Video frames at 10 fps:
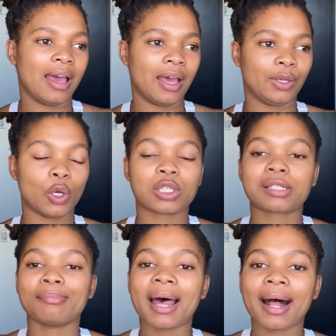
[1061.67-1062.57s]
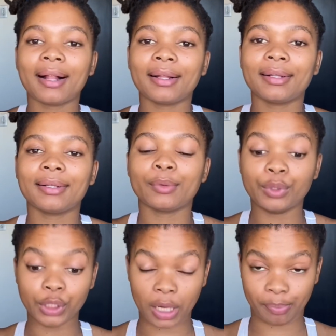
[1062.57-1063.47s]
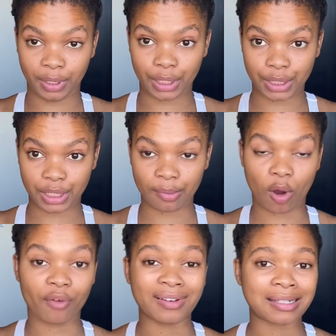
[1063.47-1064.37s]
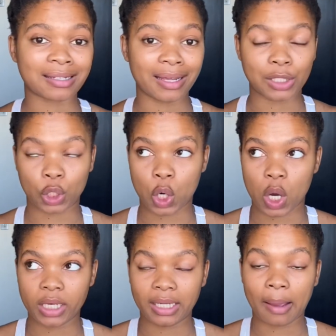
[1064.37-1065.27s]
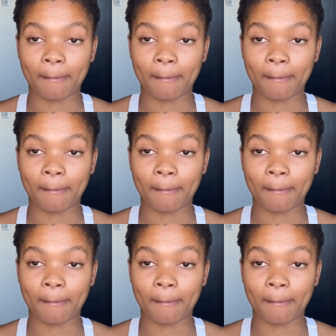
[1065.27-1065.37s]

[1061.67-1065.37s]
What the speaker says: Your smell will not be the same, obviously it's garlic,